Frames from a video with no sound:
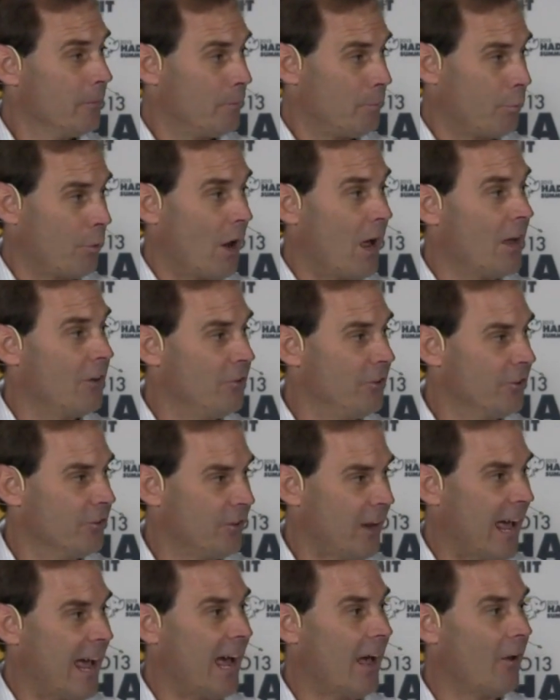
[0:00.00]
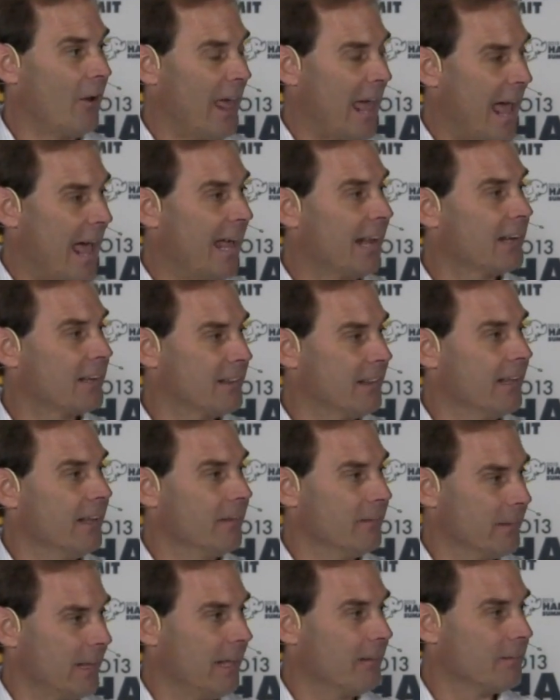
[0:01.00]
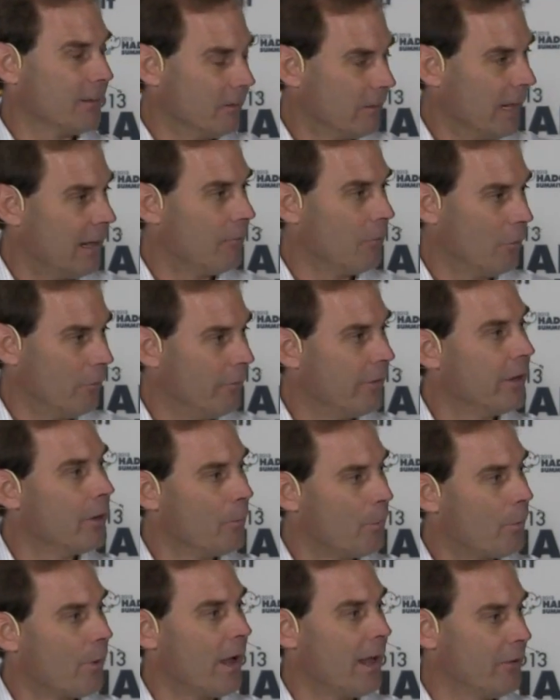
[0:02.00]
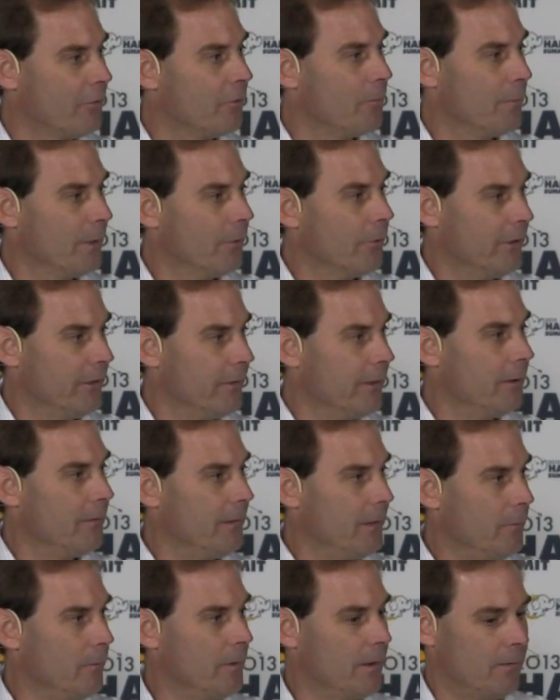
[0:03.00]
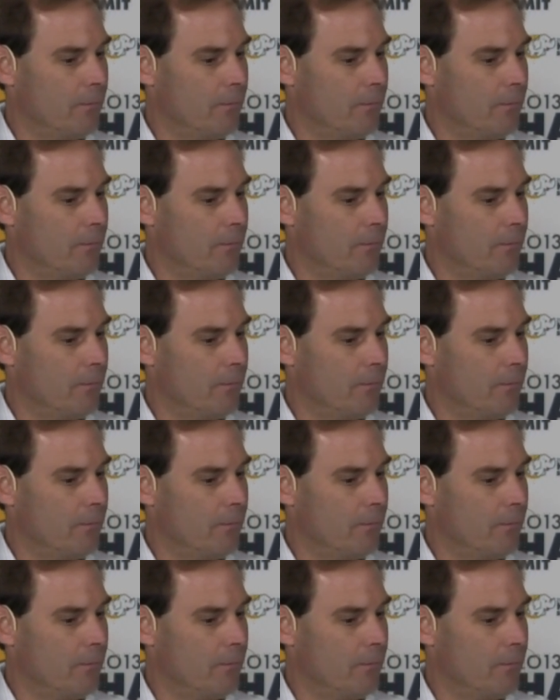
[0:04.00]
projects out at the level of enterprise ability that